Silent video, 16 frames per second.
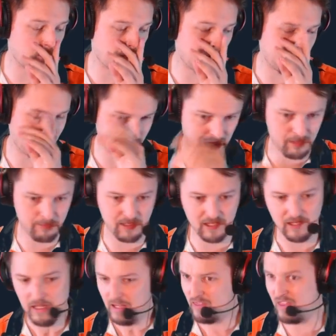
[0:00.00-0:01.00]
running
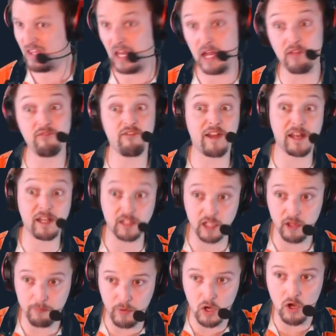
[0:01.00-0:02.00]
maybe the invite
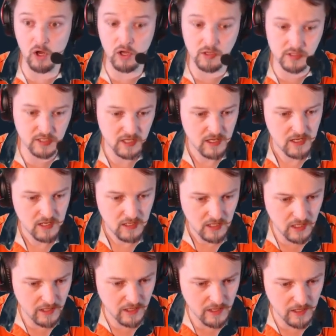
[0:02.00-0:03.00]
to the balls,
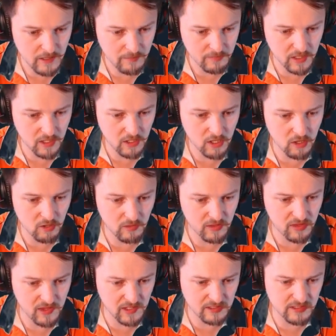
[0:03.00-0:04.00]

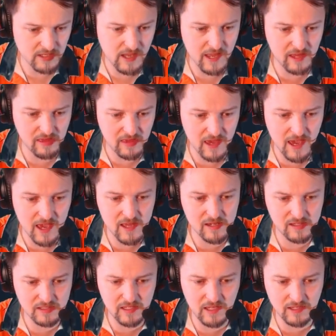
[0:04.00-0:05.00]
and things like that.
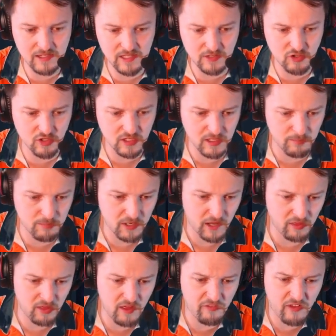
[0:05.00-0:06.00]
It's interesting. But
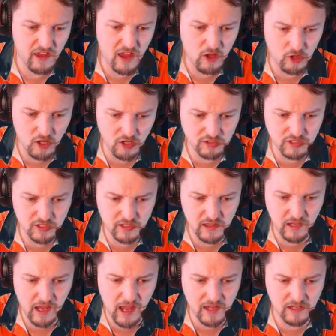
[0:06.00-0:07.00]
I love how also
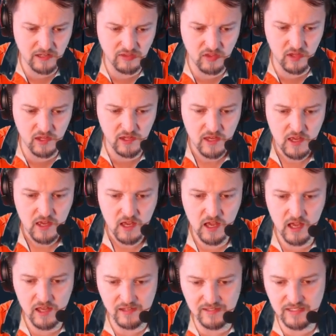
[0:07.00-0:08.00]
they added the
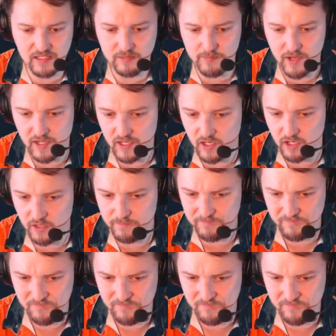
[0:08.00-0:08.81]
Yzma here.